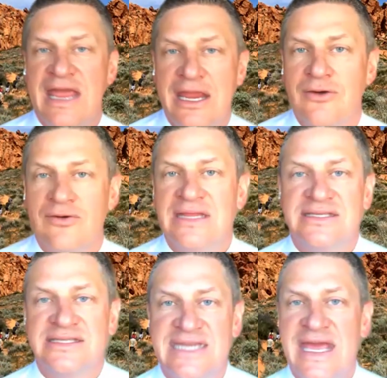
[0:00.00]
angry at
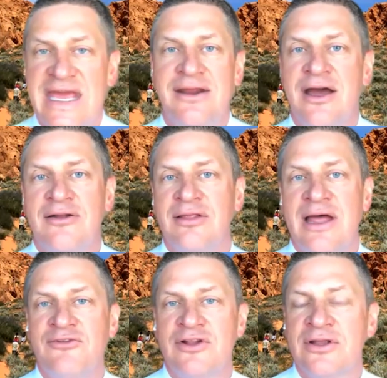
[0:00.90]
the state
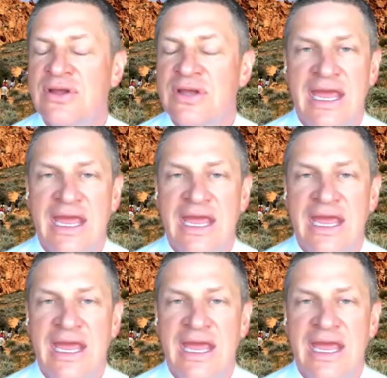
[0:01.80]
level,